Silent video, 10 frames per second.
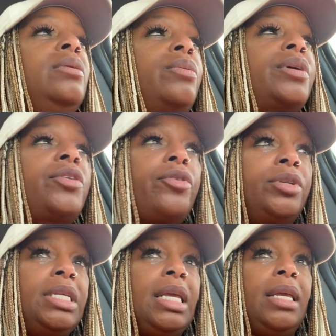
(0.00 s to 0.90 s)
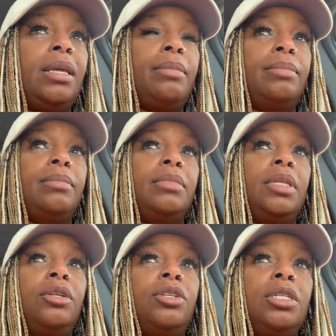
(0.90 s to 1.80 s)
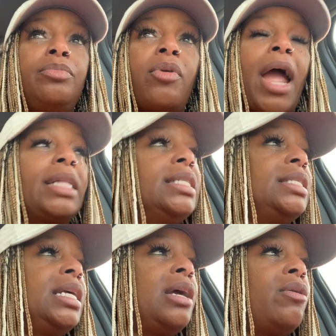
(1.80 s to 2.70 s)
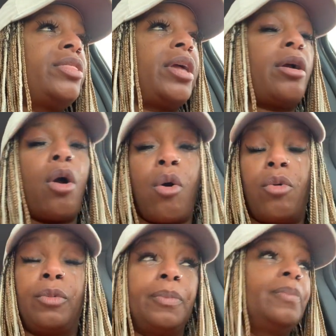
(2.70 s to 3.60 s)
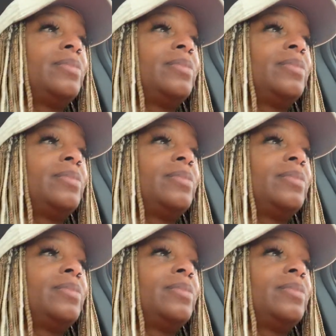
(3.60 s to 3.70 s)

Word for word: with her team. They're just practicing on their own.